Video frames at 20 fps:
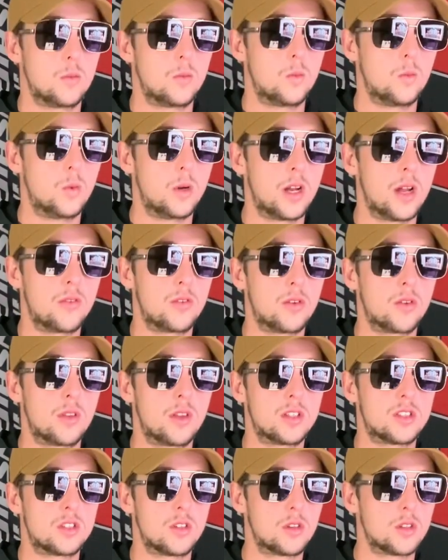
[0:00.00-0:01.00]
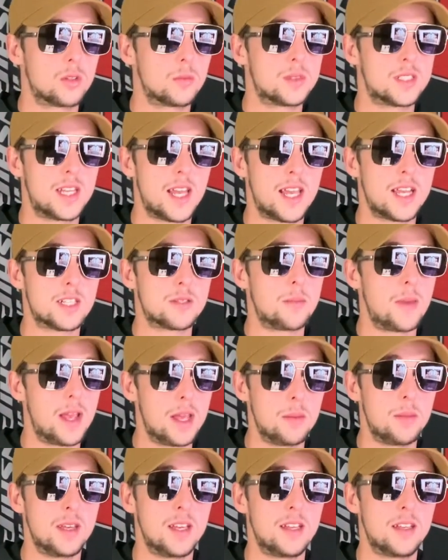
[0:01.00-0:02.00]
Whatever the circumstance may
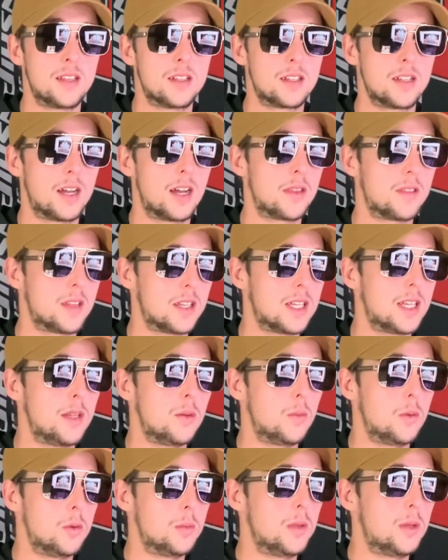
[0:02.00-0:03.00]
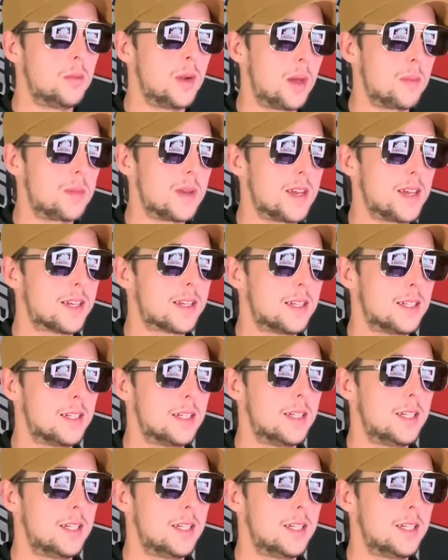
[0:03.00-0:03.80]
be, I think he will be my pick.